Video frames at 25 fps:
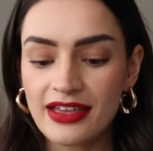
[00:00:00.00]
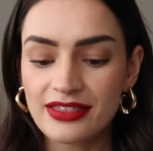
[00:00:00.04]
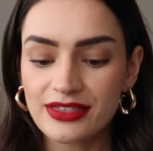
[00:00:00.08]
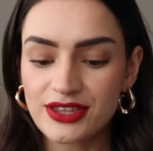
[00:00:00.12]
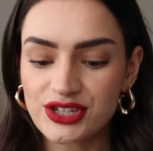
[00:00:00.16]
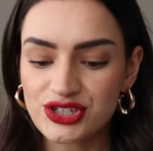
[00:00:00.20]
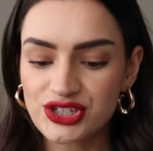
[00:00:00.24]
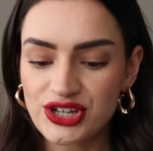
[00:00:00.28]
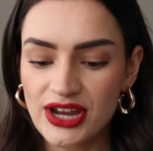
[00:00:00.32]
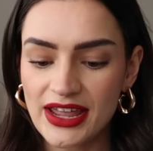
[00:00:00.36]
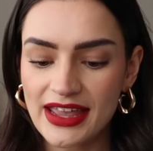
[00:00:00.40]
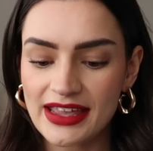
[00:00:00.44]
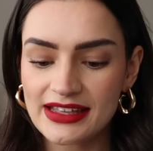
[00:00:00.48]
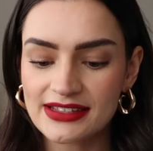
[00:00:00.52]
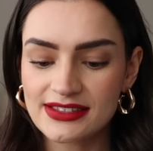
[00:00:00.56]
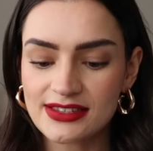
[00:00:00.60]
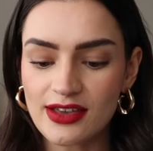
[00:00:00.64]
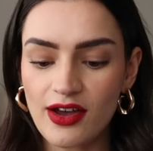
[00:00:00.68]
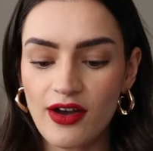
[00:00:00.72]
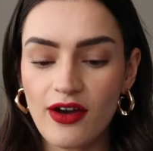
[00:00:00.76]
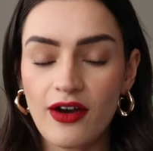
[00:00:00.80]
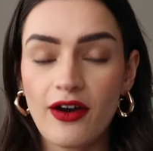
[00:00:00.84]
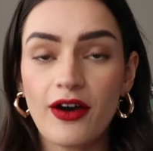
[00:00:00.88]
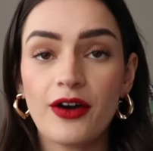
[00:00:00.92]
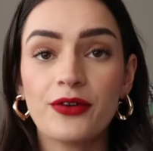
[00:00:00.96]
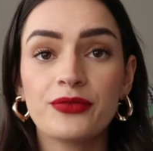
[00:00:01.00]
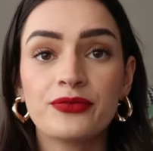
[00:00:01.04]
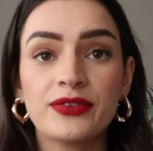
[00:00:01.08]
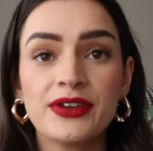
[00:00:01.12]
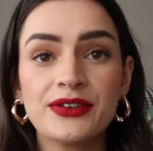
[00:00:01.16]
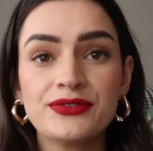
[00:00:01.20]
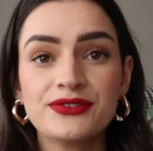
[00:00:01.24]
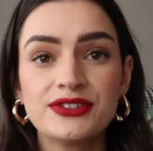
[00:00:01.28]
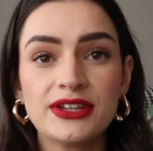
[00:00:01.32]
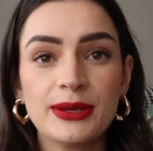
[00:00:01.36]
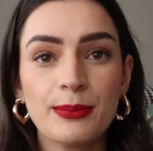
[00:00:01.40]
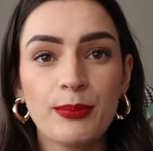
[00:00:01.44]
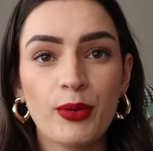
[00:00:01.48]
The shades are
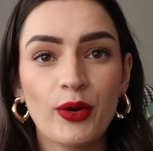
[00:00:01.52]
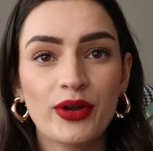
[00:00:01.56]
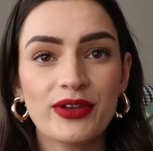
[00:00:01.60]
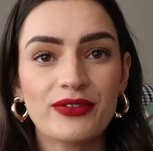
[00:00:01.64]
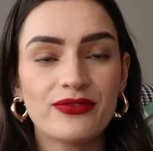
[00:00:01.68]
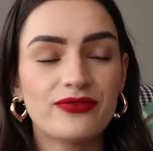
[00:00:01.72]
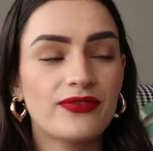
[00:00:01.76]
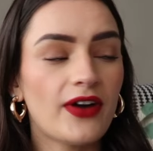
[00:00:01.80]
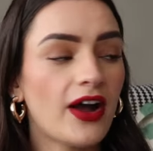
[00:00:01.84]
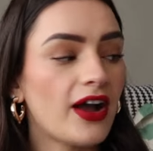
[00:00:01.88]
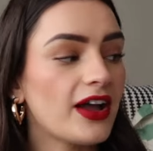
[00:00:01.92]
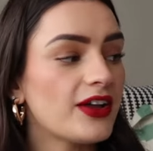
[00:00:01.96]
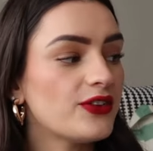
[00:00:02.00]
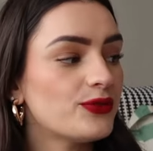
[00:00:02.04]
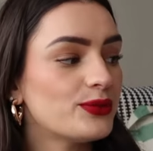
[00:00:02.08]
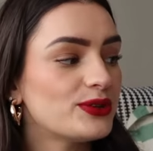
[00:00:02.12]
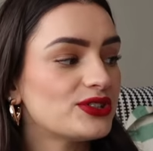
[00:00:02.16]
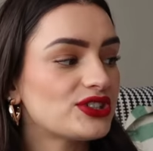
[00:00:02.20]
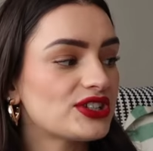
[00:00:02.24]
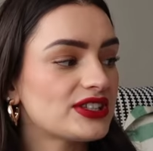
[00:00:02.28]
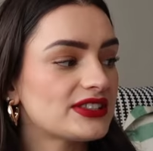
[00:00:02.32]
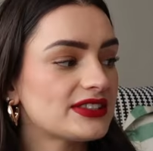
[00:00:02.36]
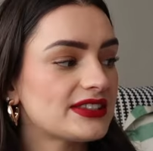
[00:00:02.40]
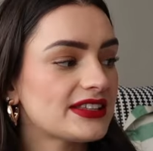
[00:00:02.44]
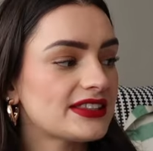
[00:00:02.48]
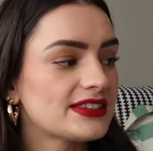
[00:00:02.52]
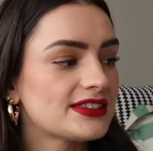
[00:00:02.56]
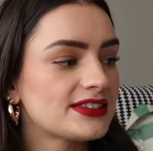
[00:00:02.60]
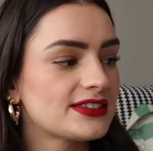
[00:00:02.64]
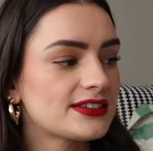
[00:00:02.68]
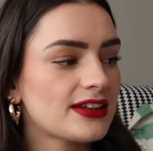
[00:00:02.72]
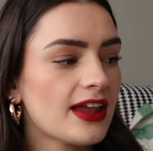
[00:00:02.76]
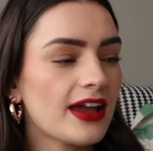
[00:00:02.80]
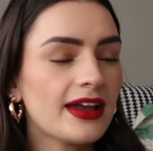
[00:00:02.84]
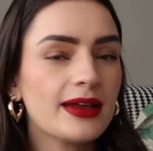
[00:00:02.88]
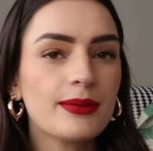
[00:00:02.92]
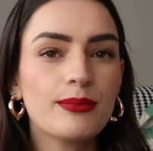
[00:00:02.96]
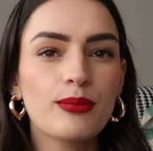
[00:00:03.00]
50.5, which is this
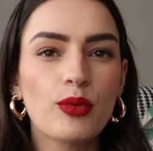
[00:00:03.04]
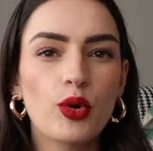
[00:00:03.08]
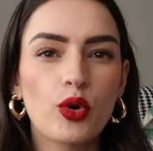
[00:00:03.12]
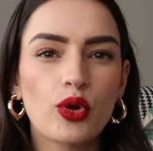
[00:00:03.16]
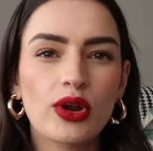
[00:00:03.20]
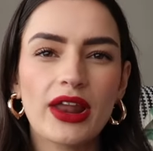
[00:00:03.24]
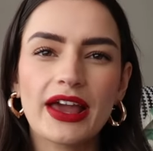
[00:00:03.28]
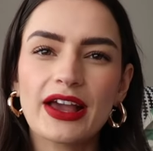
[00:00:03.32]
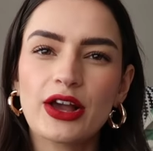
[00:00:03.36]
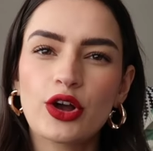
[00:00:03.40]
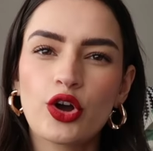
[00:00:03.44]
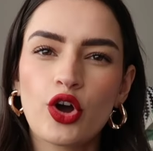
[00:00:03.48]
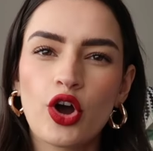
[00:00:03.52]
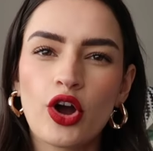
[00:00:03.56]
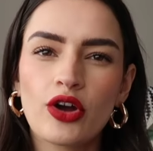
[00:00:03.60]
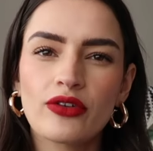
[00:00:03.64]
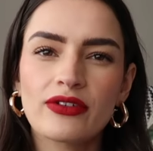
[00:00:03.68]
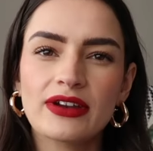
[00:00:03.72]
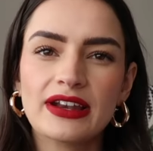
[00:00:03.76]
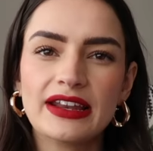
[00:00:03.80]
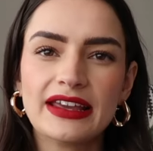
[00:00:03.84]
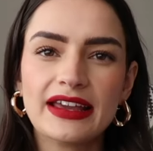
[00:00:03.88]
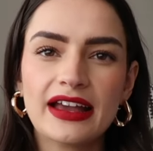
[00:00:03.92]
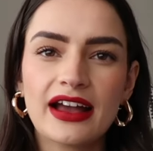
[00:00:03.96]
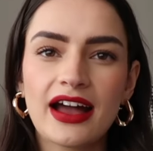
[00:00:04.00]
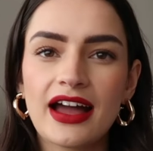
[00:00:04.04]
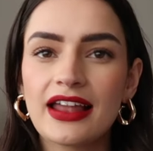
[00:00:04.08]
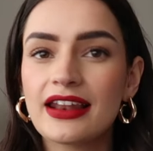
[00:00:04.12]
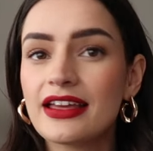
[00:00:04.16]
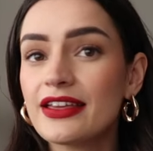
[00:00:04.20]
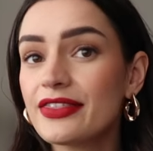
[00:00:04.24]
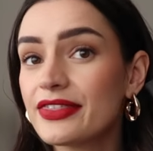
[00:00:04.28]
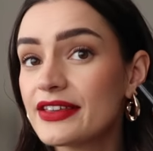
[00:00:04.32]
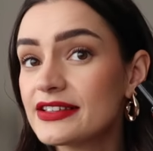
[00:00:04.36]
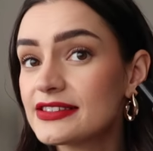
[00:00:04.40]
slight more like corally color.